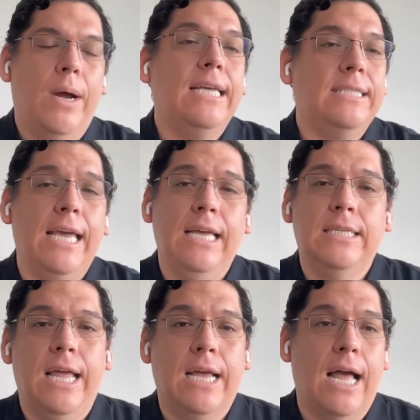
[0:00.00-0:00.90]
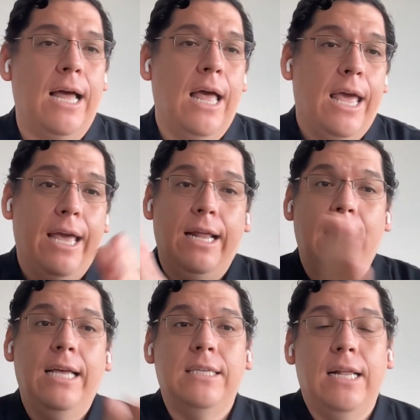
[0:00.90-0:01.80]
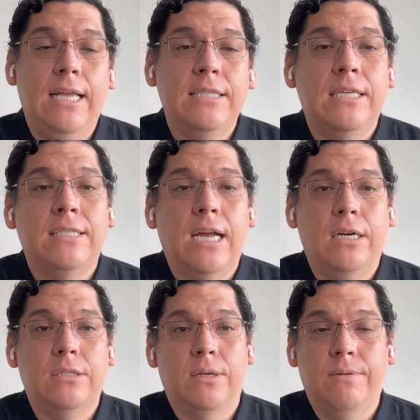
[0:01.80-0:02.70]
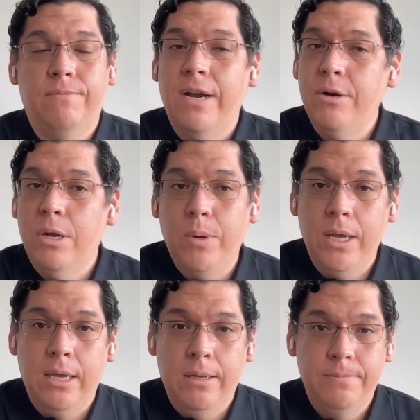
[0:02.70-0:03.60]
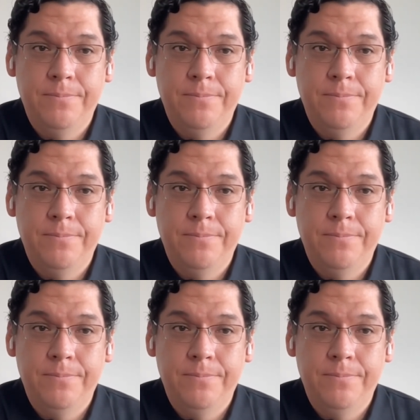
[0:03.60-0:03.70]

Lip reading: What I say is like, let's start very quick,